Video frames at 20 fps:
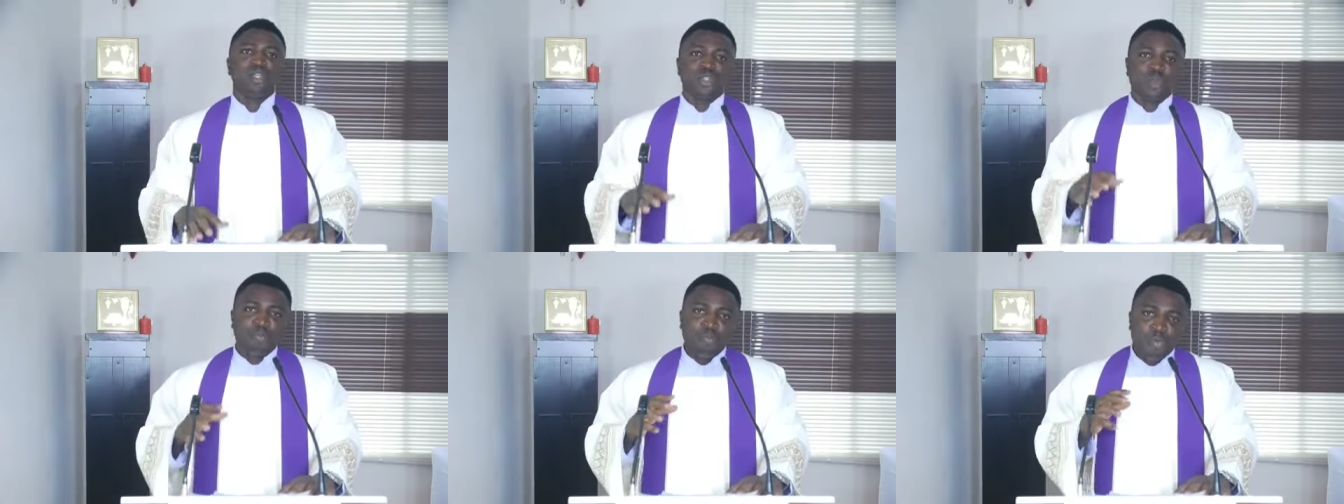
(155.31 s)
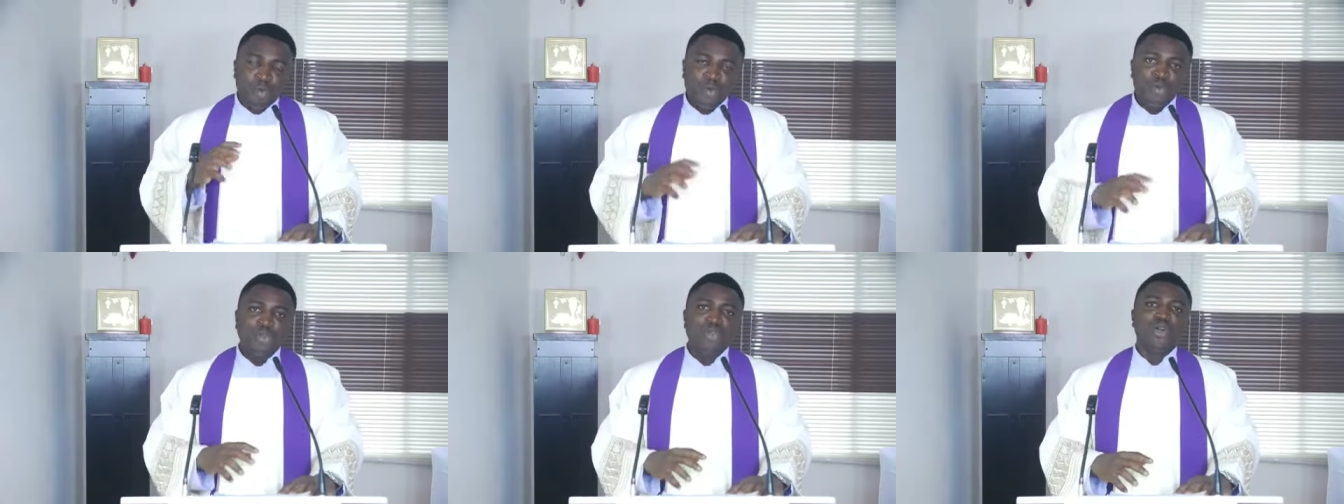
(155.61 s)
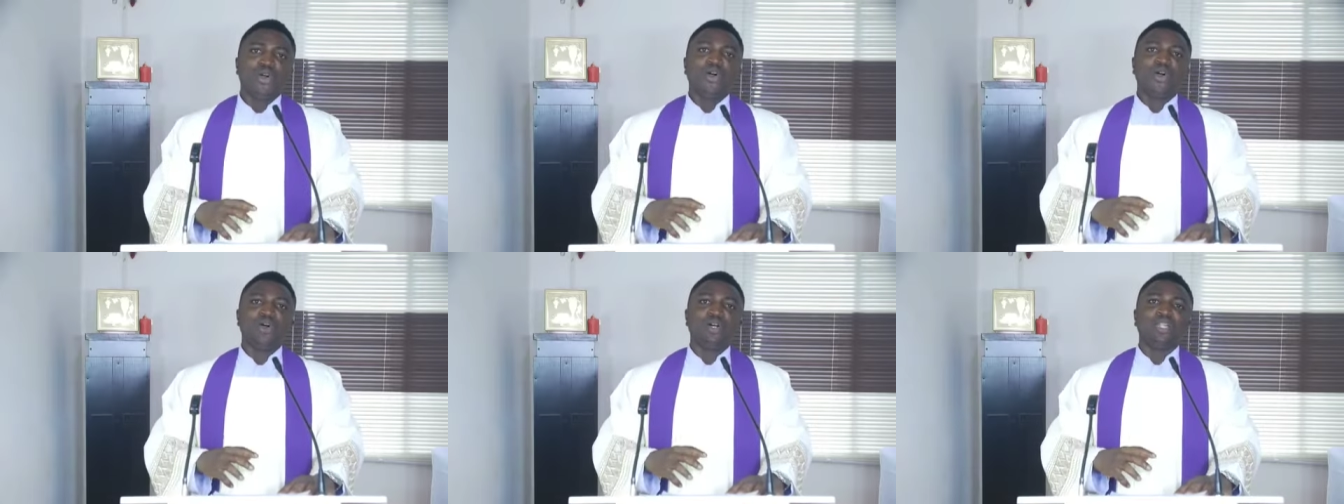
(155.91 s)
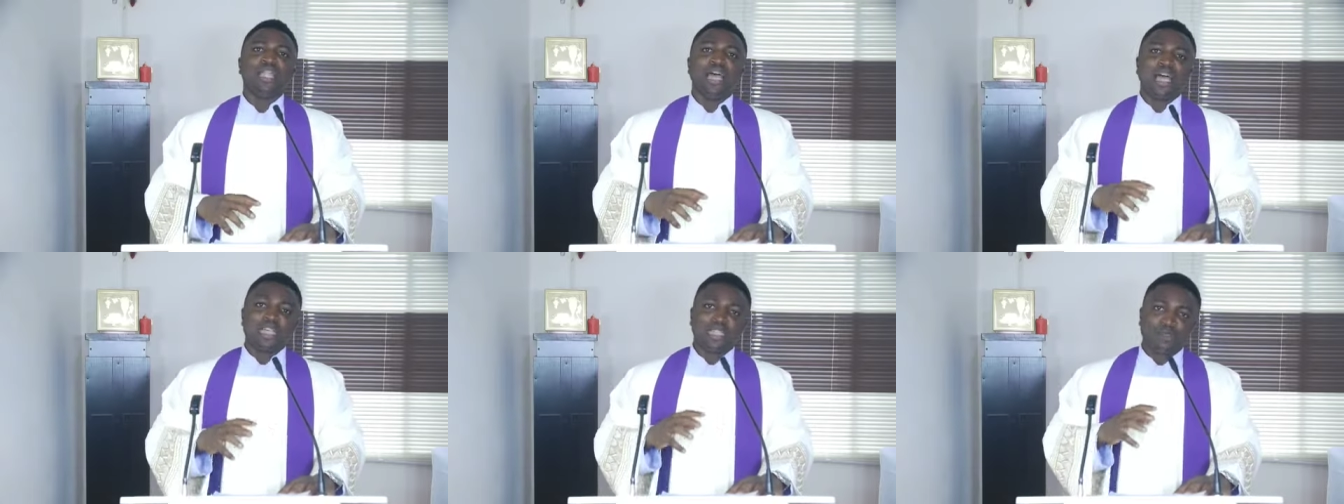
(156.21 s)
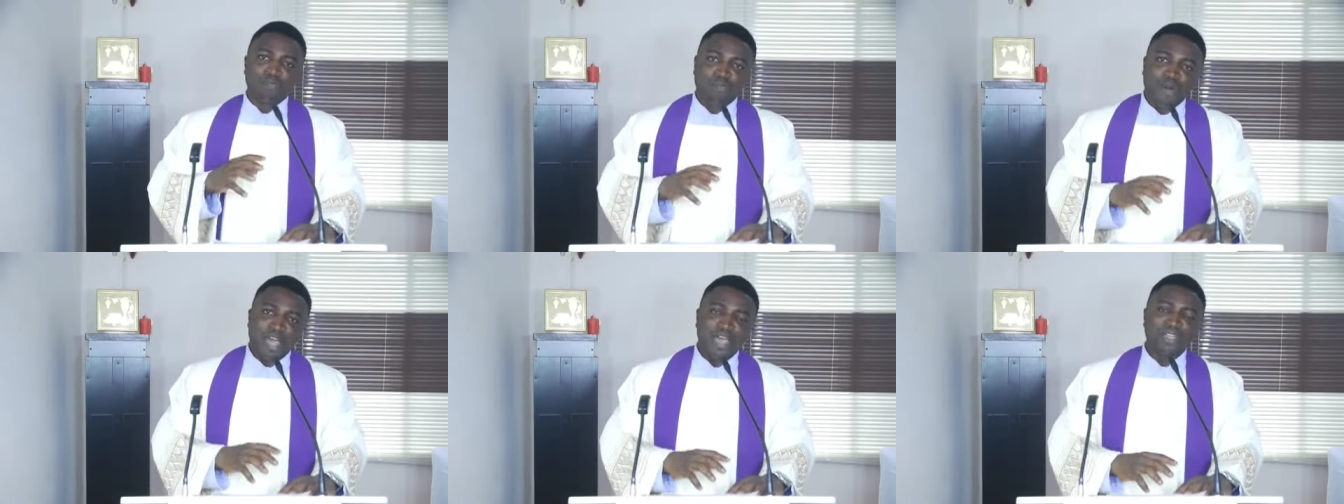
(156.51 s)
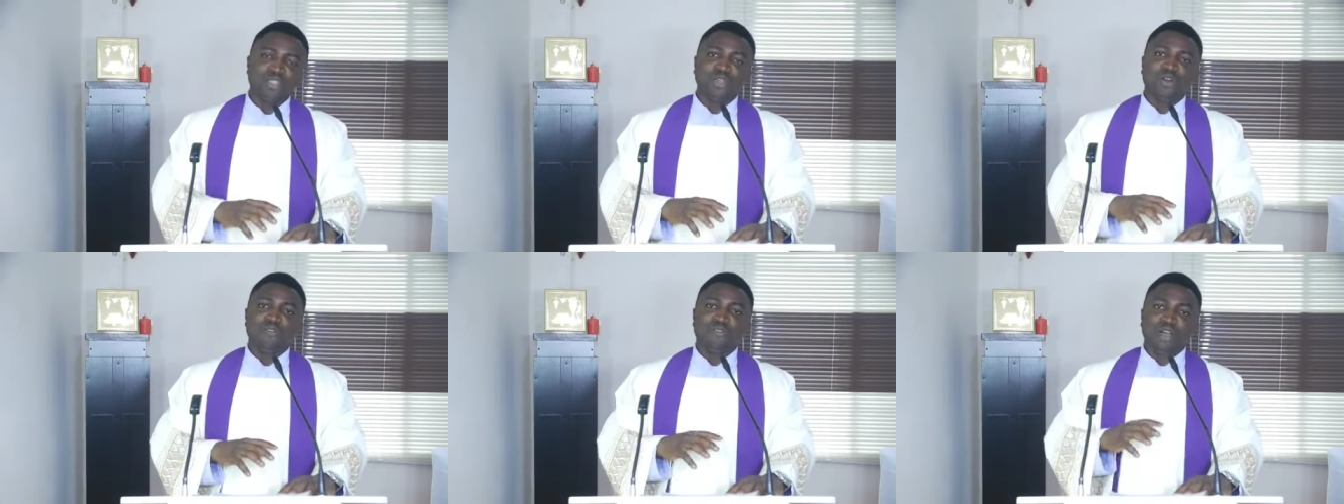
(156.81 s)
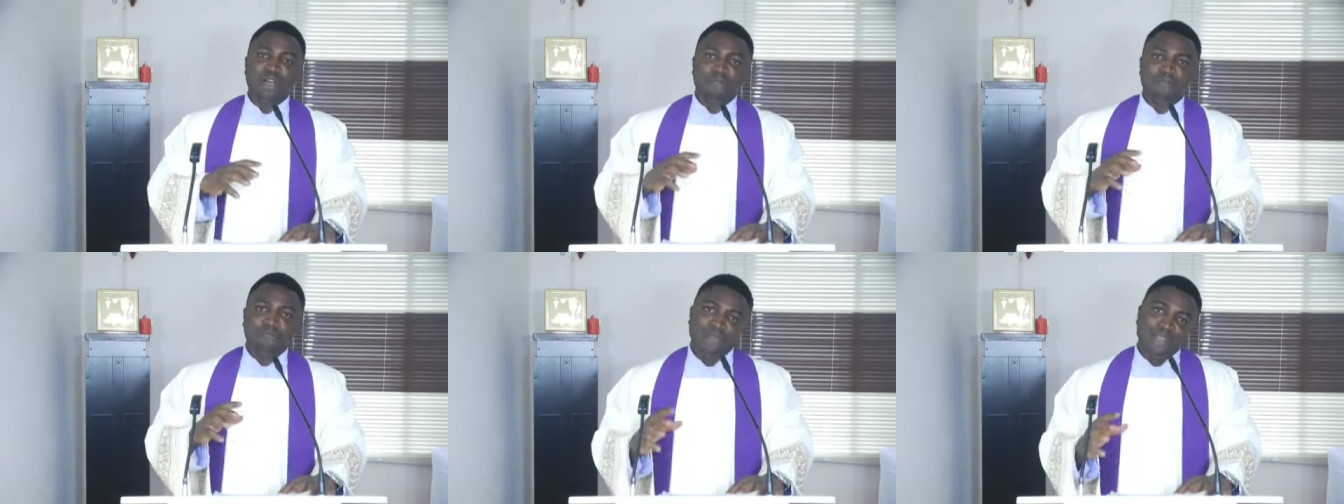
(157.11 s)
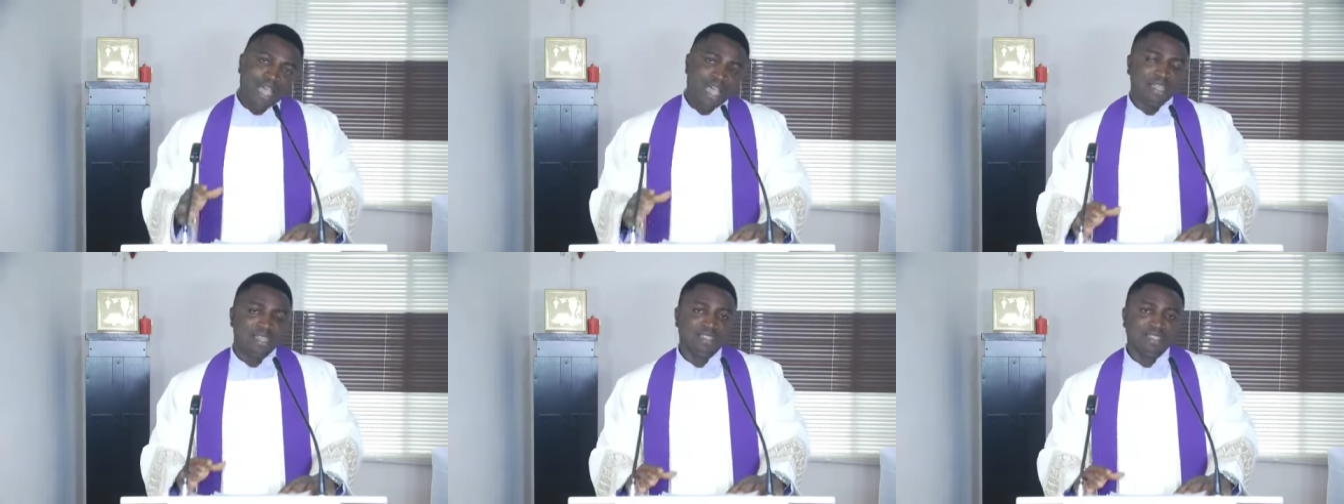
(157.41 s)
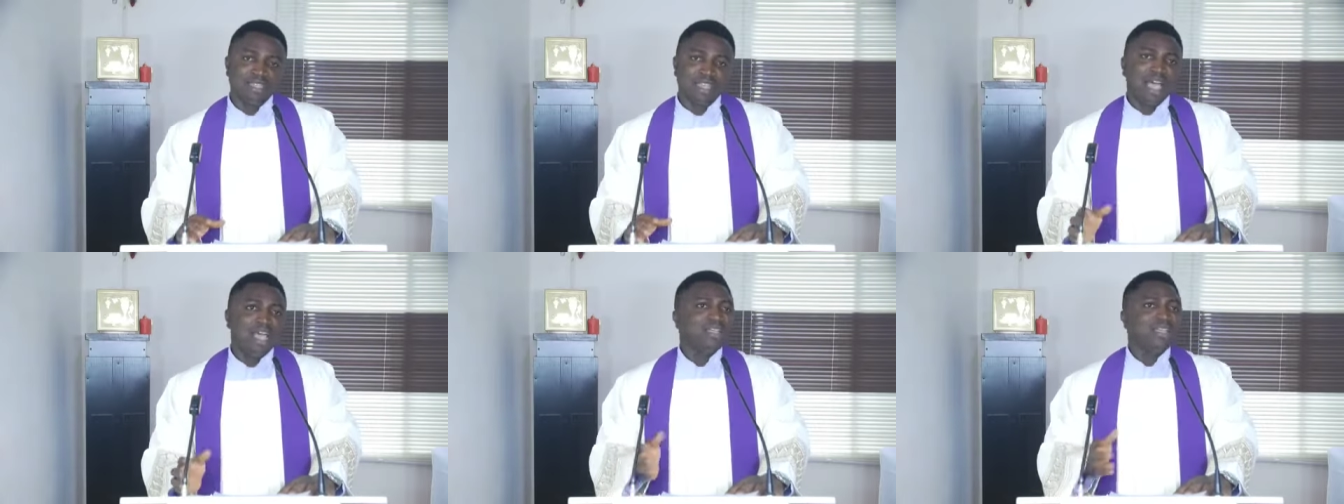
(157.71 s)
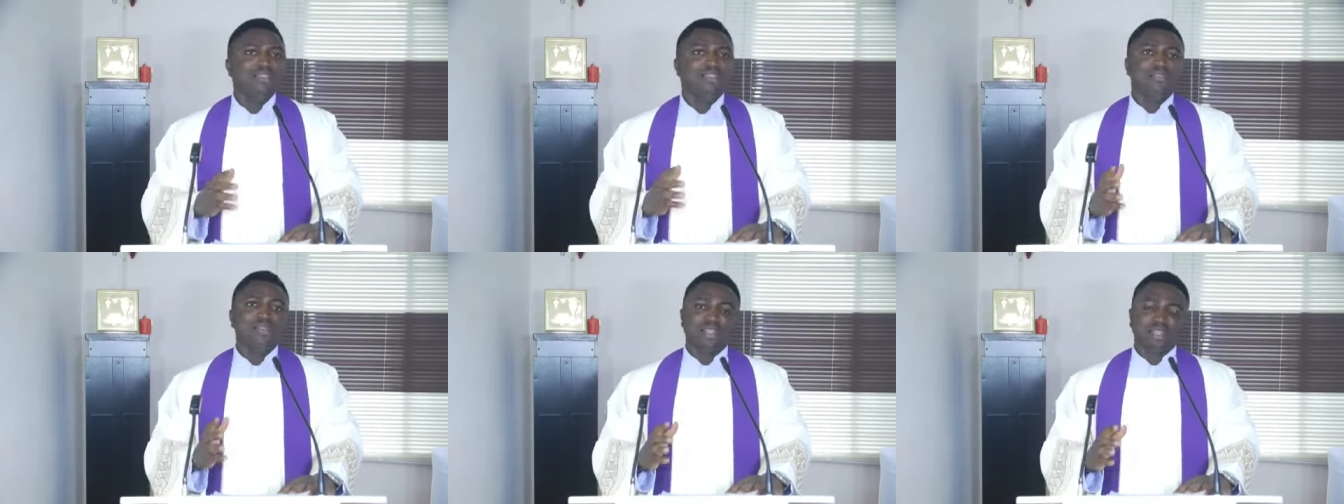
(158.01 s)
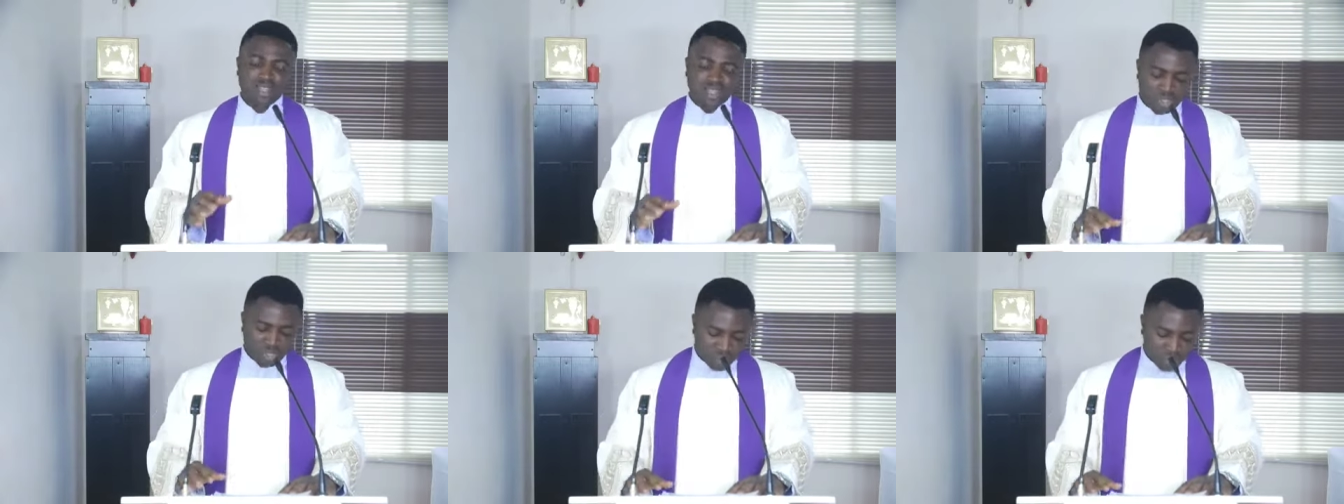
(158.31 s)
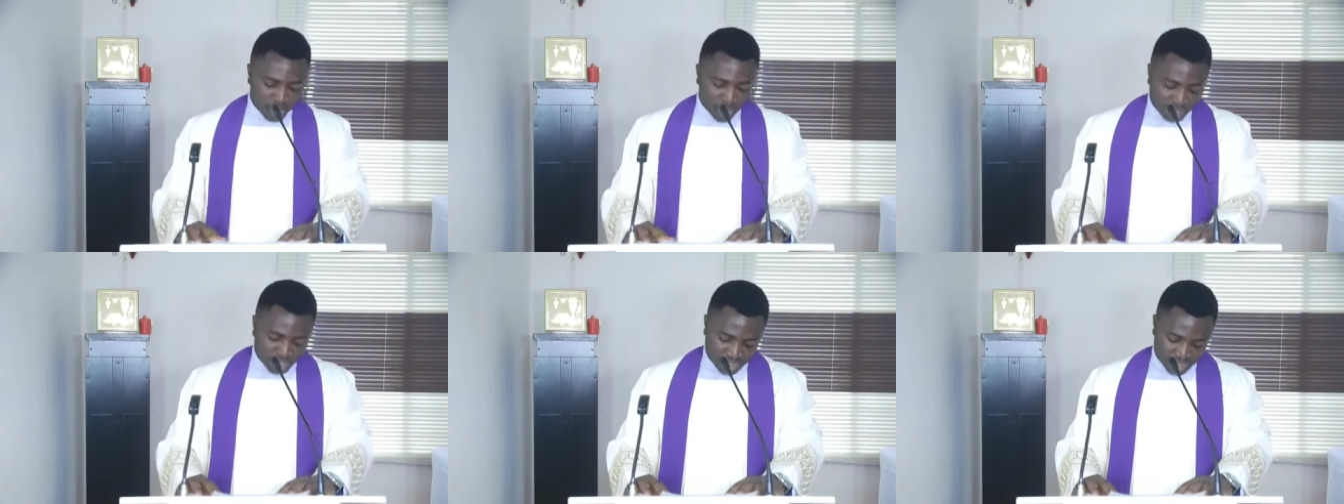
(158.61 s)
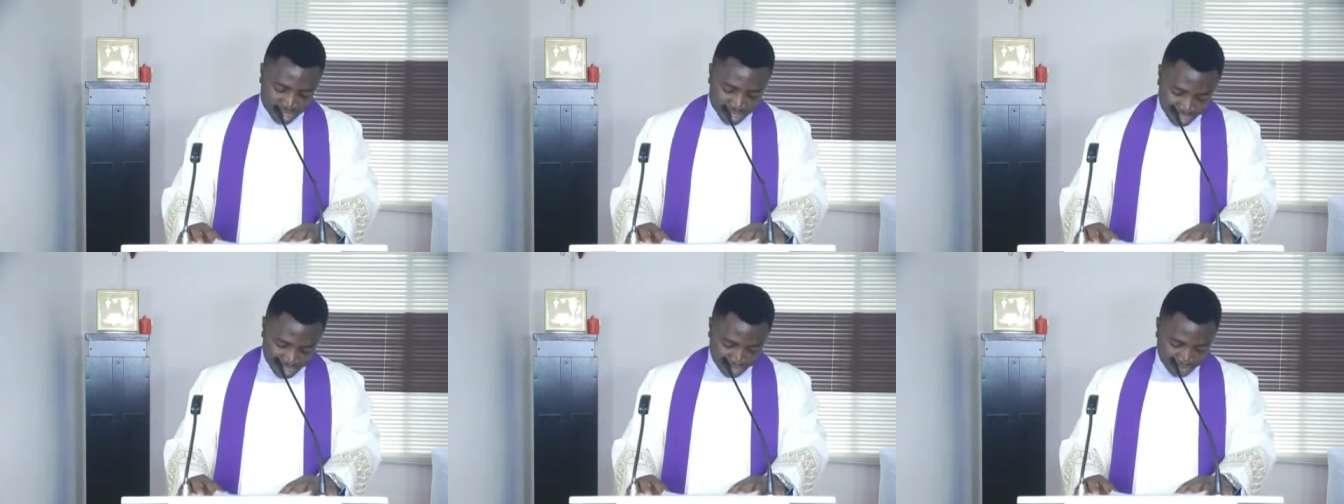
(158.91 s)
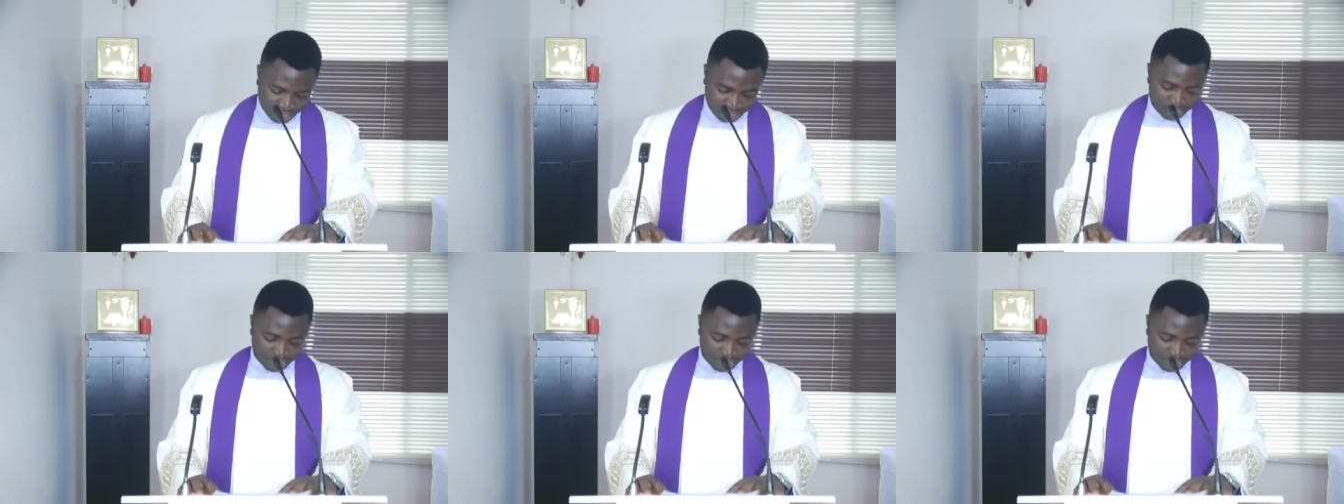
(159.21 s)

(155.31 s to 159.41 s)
to put God as part of our plans, and the rest is sorted.